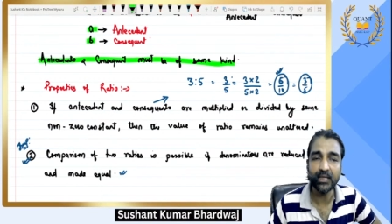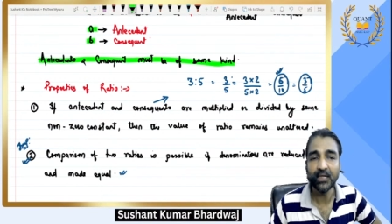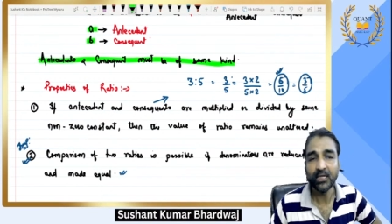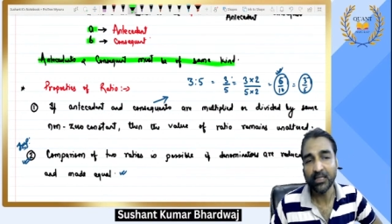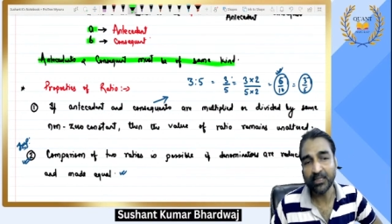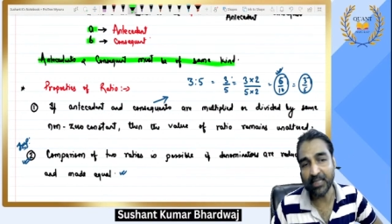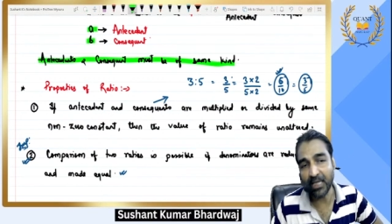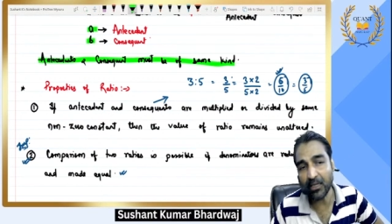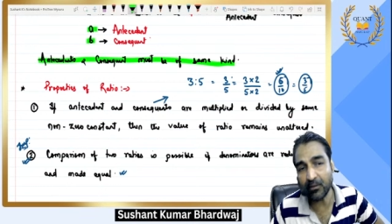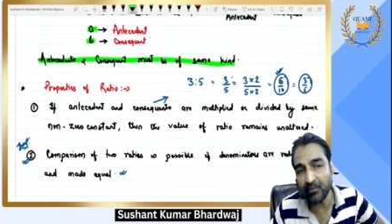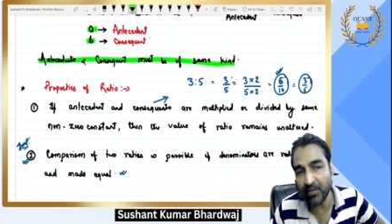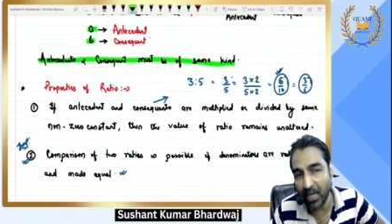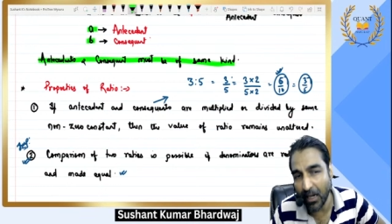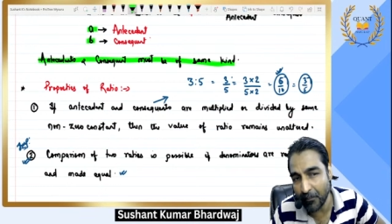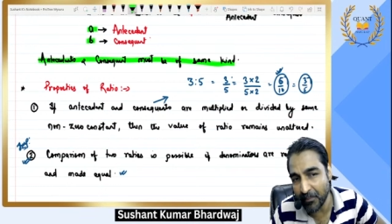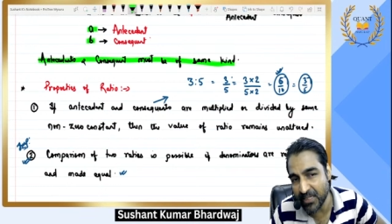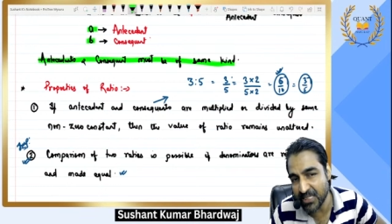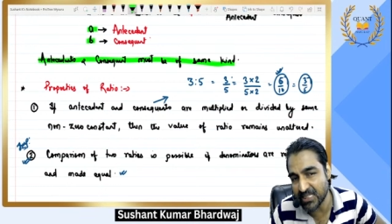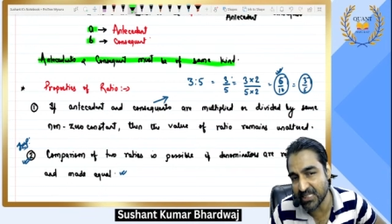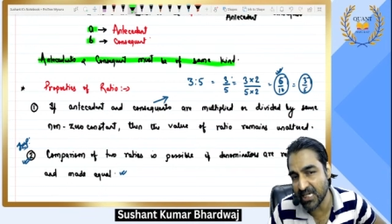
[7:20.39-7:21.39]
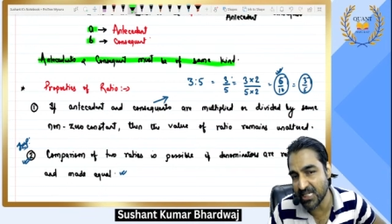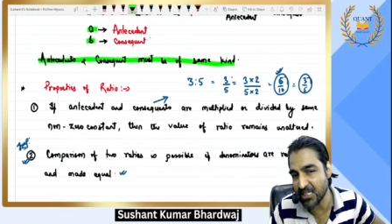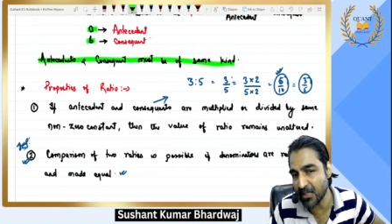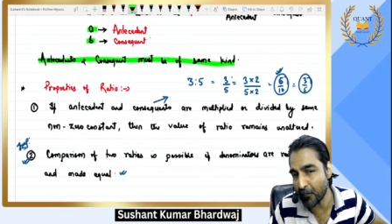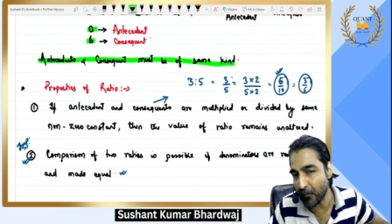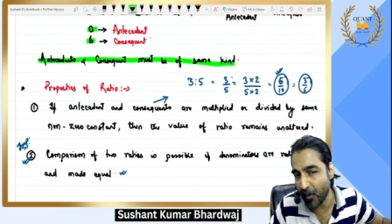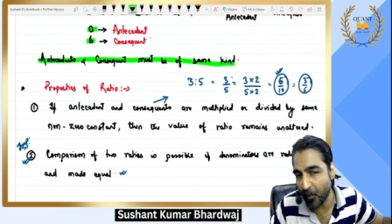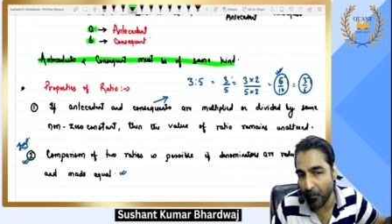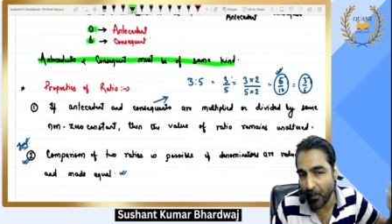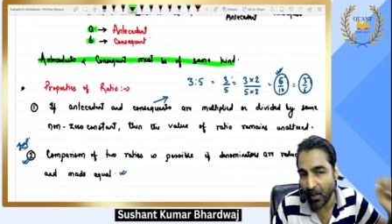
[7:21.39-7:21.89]
Then we have discussed the
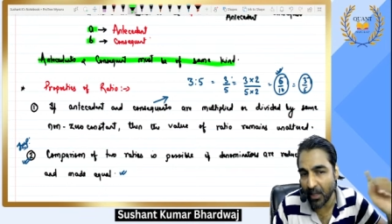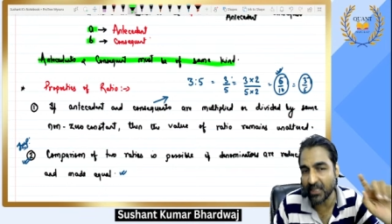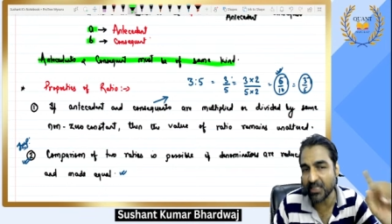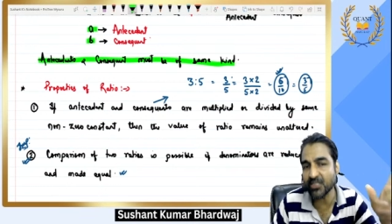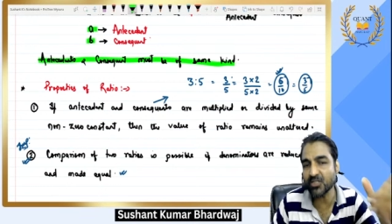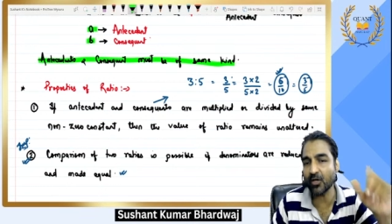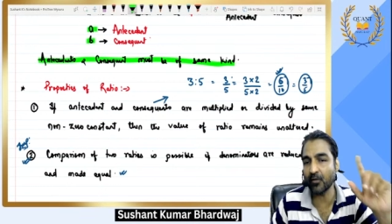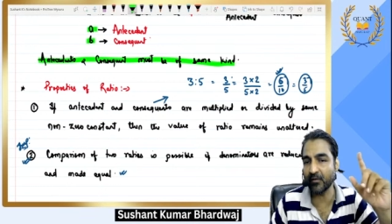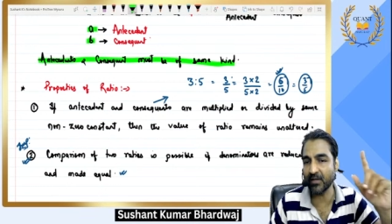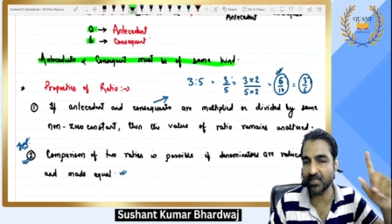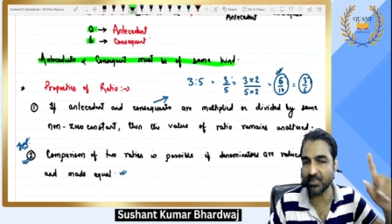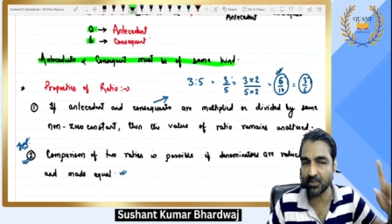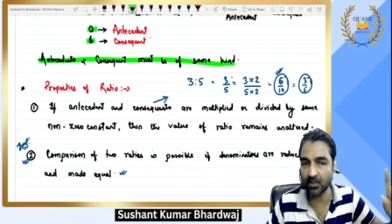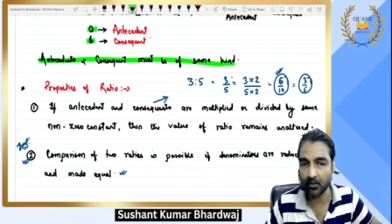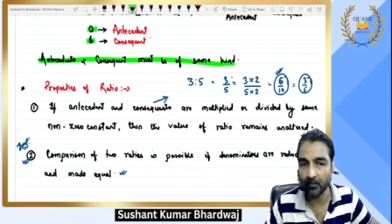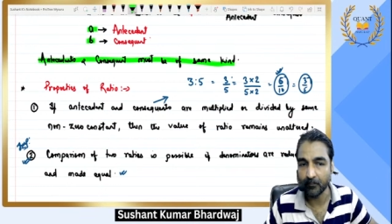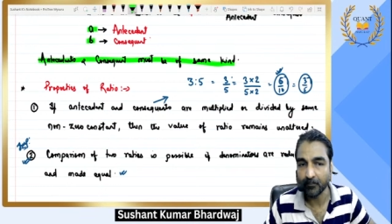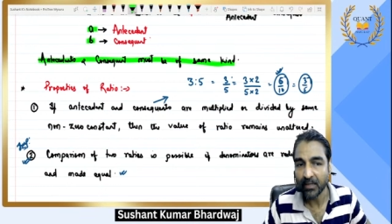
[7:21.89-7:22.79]
properties of ratio.